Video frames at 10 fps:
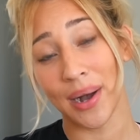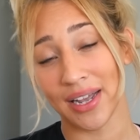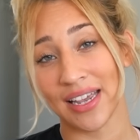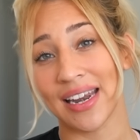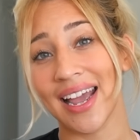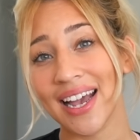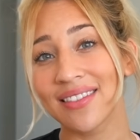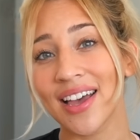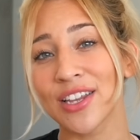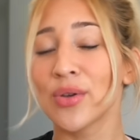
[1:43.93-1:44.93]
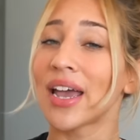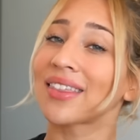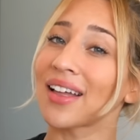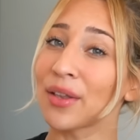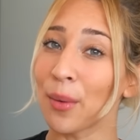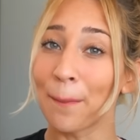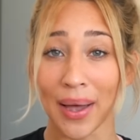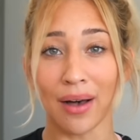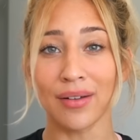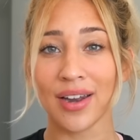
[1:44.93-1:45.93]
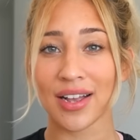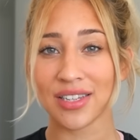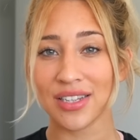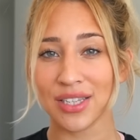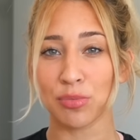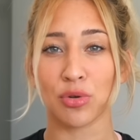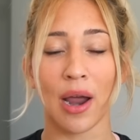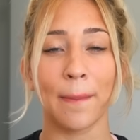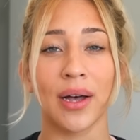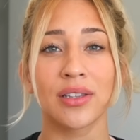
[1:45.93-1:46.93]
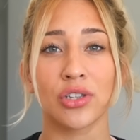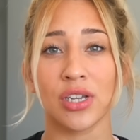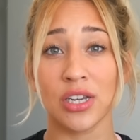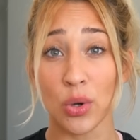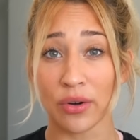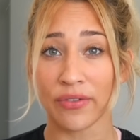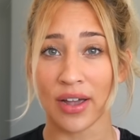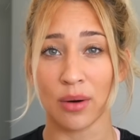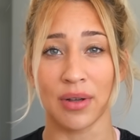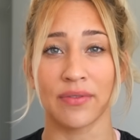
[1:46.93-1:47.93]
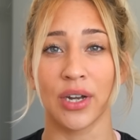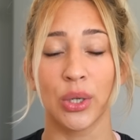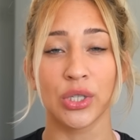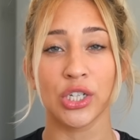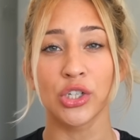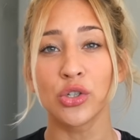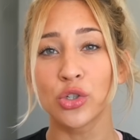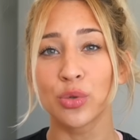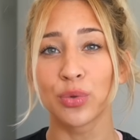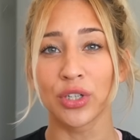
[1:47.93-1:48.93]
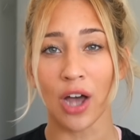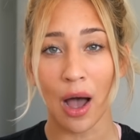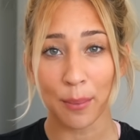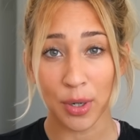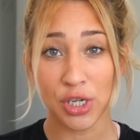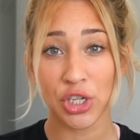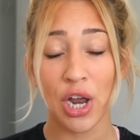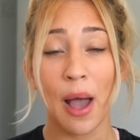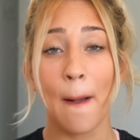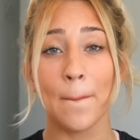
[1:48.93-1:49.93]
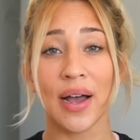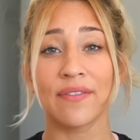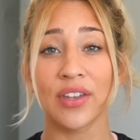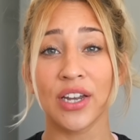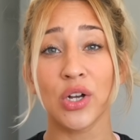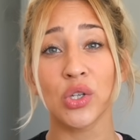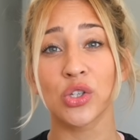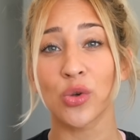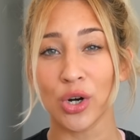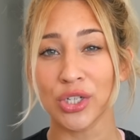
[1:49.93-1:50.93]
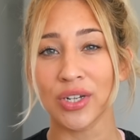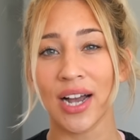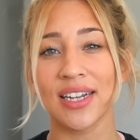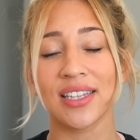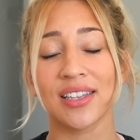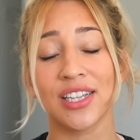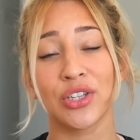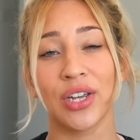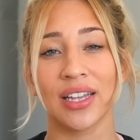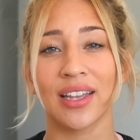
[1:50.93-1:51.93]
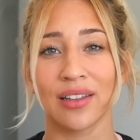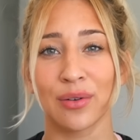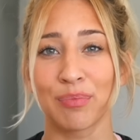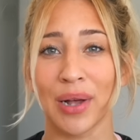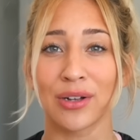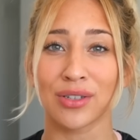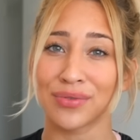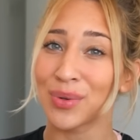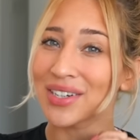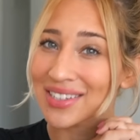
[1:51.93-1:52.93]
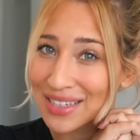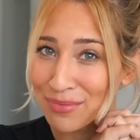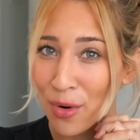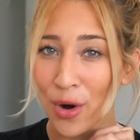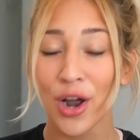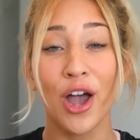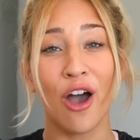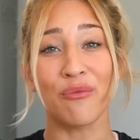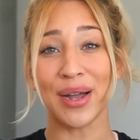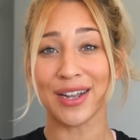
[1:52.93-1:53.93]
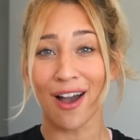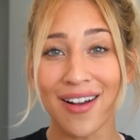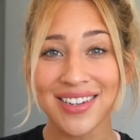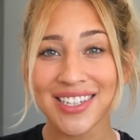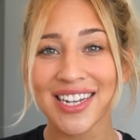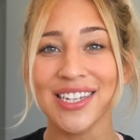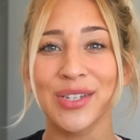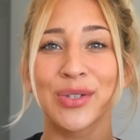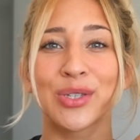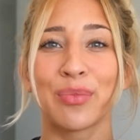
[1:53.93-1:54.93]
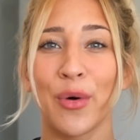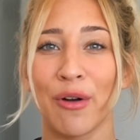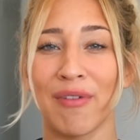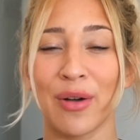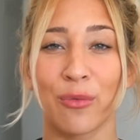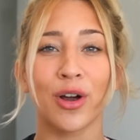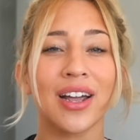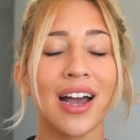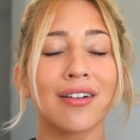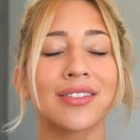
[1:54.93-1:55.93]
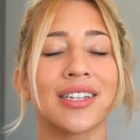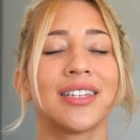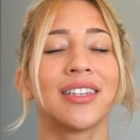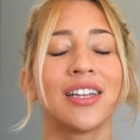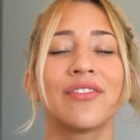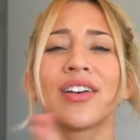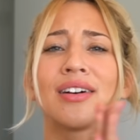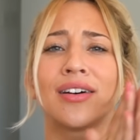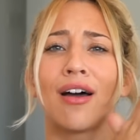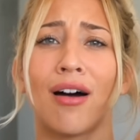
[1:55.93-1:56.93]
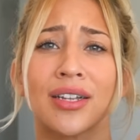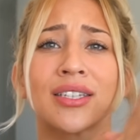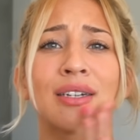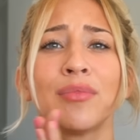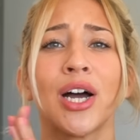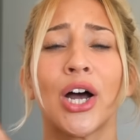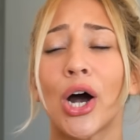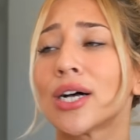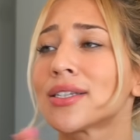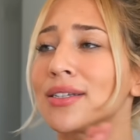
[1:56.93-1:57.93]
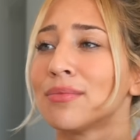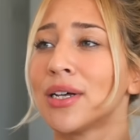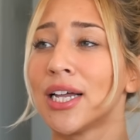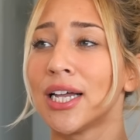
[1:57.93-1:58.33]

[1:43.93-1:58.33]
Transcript: button and then you hit that little bell next to the subscribe button so you get notified of my videos, because YouTube will not push my videos towards you guys unless you hit that little bell. So if you want to see more of my content, do some more of my workouts, and live an awesome